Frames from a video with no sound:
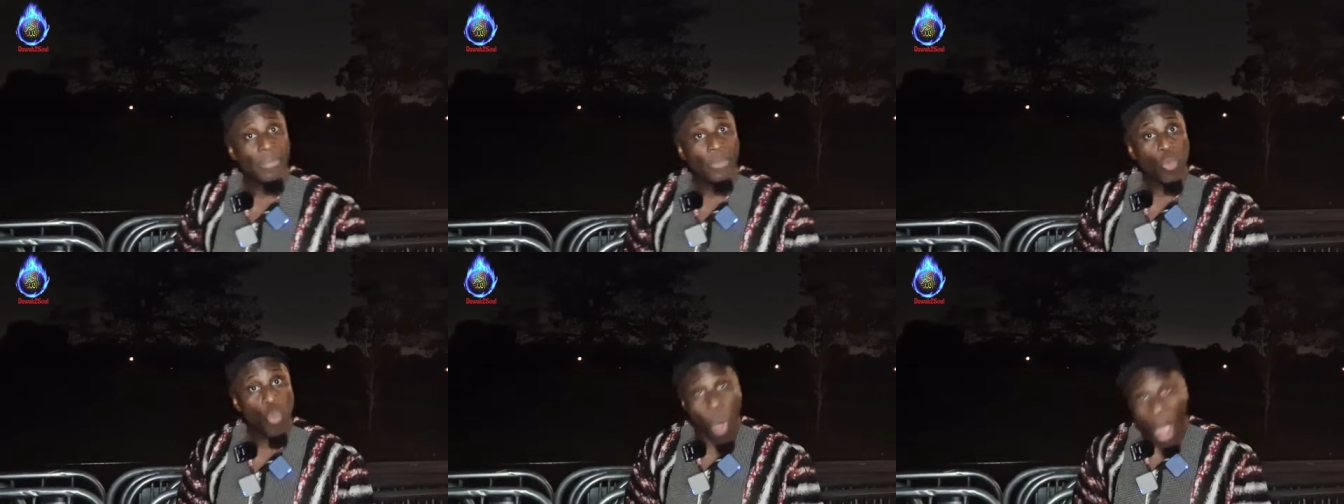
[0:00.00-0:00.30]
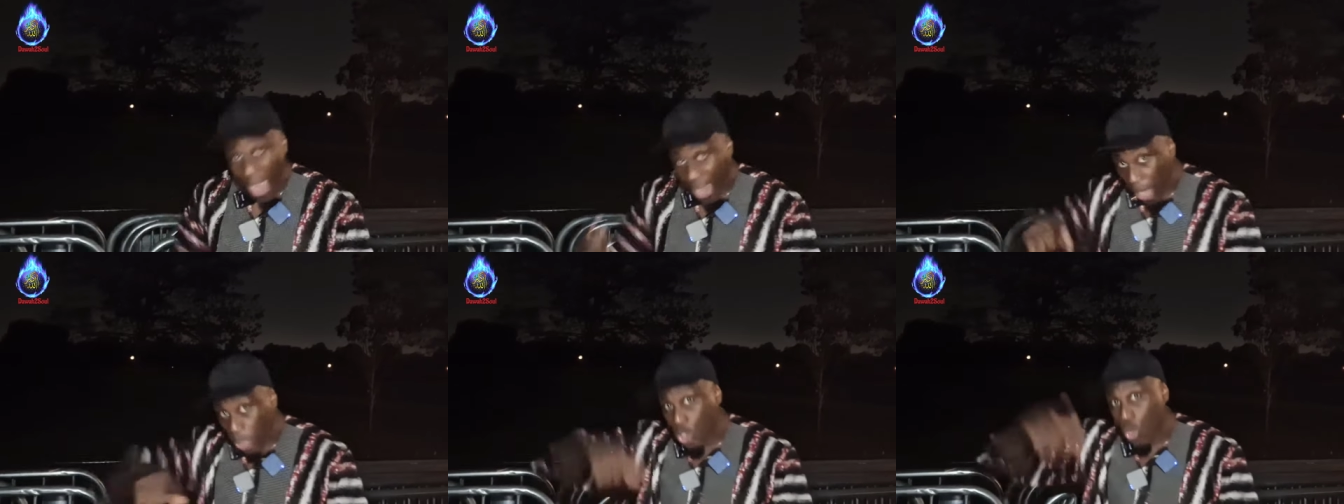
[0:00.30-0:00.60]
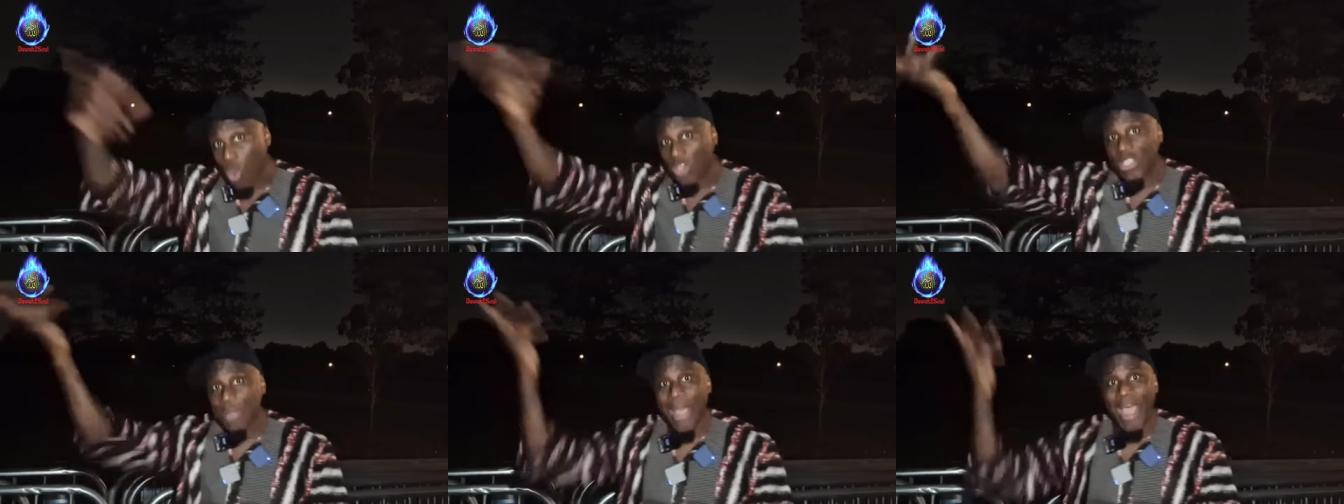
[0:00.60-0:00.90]
Why can't you
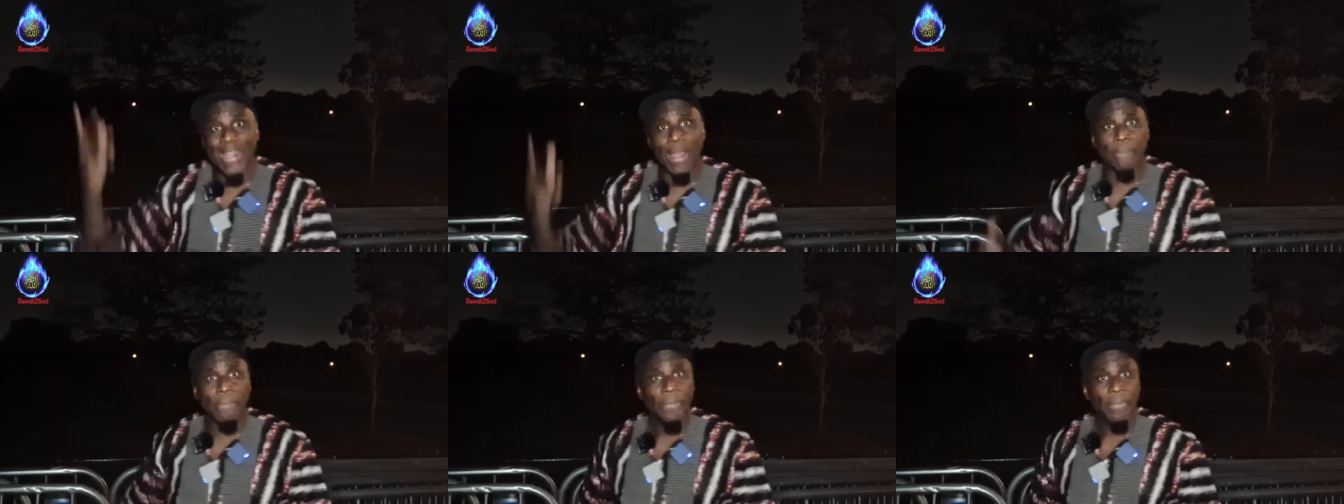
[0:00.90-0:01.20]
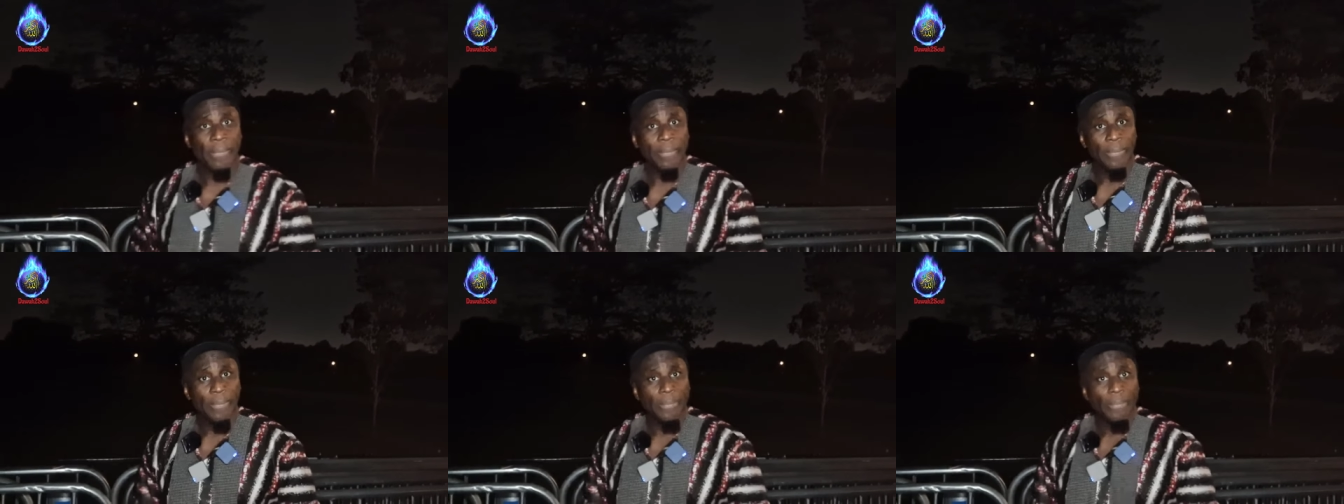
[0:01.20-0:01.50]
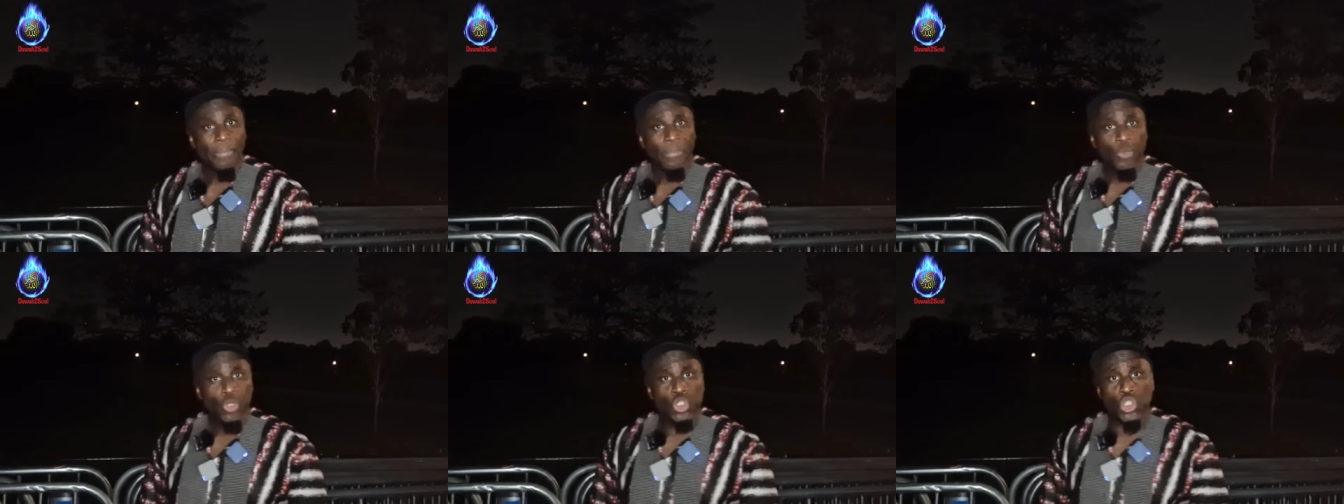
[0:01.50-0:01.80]
worship Adam?
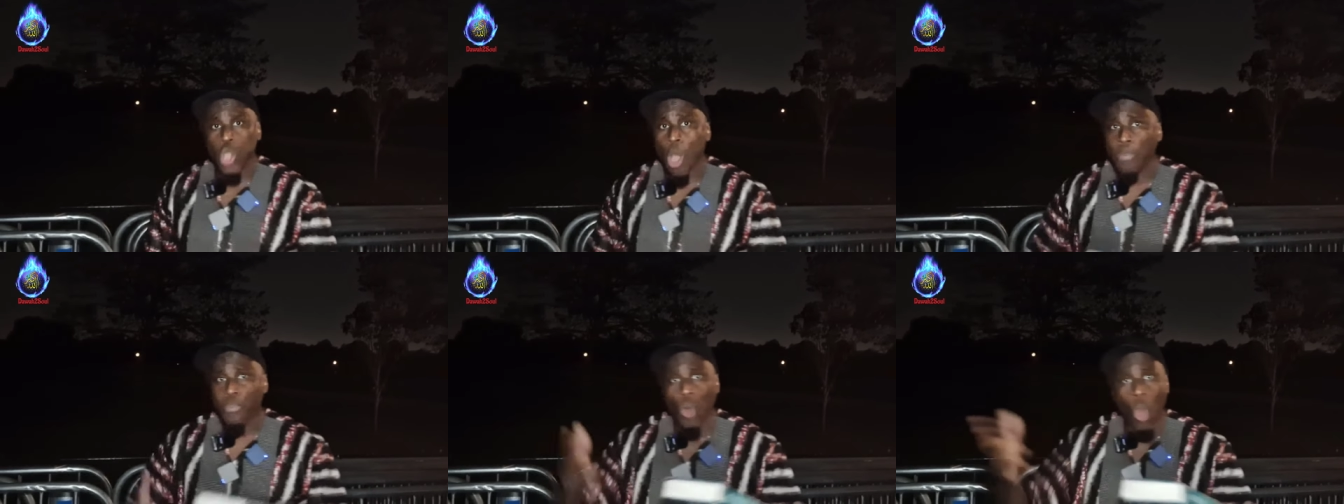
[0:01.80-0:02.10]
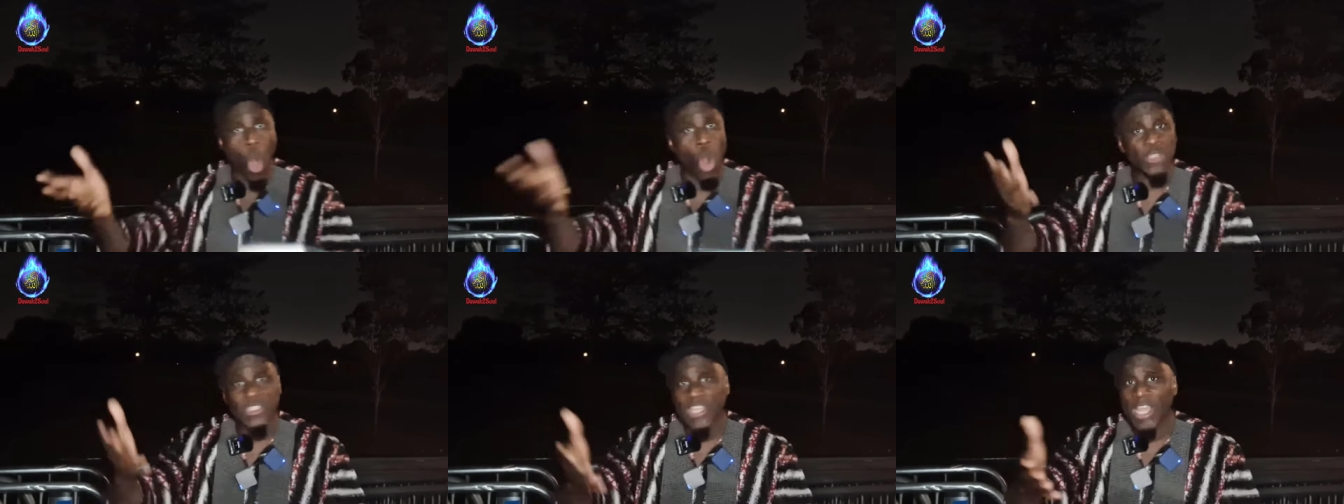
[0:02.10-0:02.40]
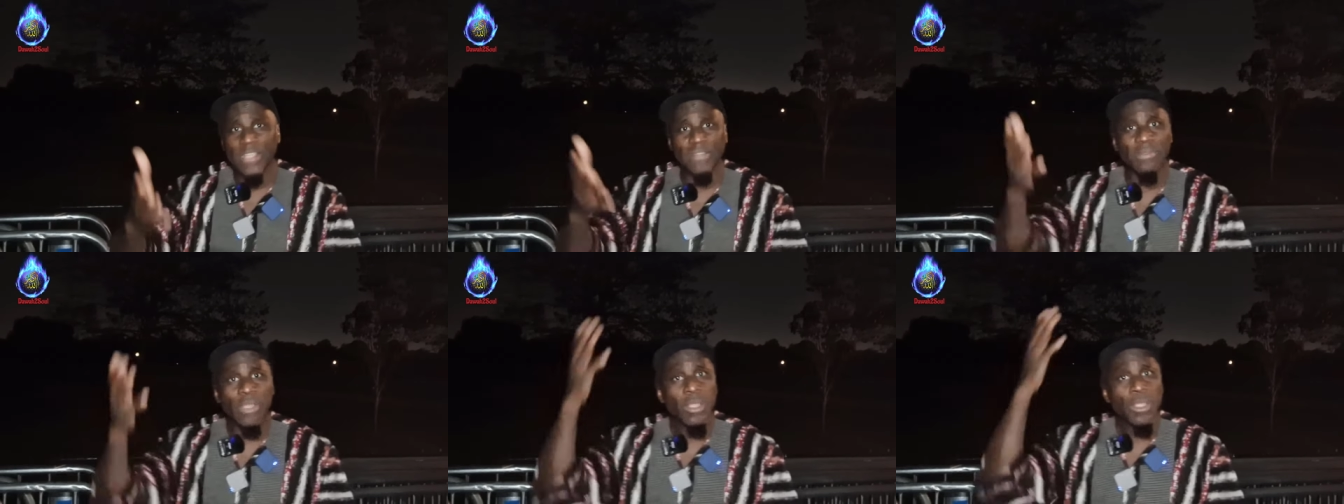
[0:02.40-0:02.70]
Stop
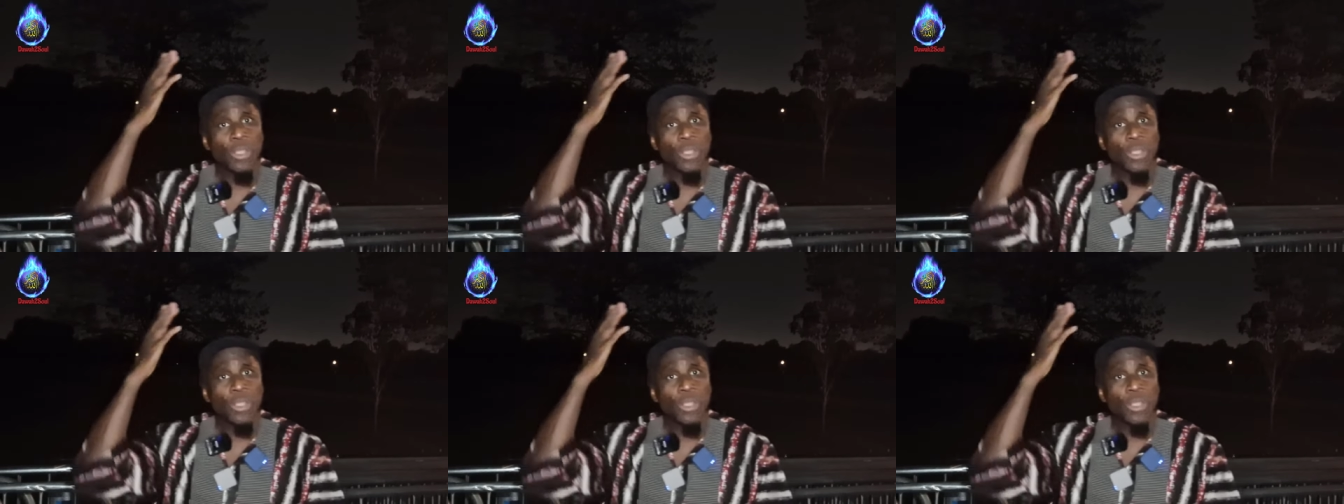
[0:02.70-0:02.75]
quoting